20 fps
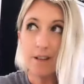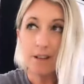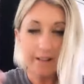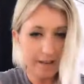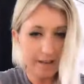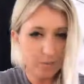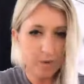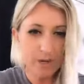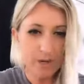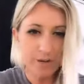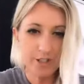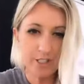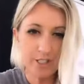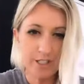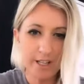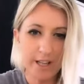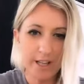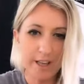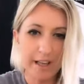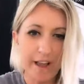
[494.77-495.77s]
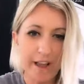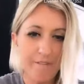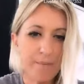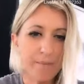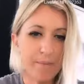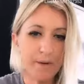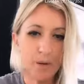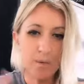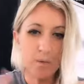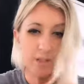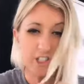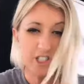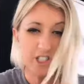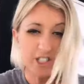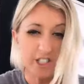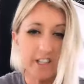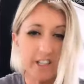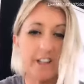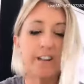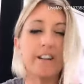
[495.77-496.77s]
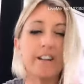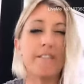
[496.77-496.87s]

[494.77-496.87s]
like what I was just saying, everybody wants to share,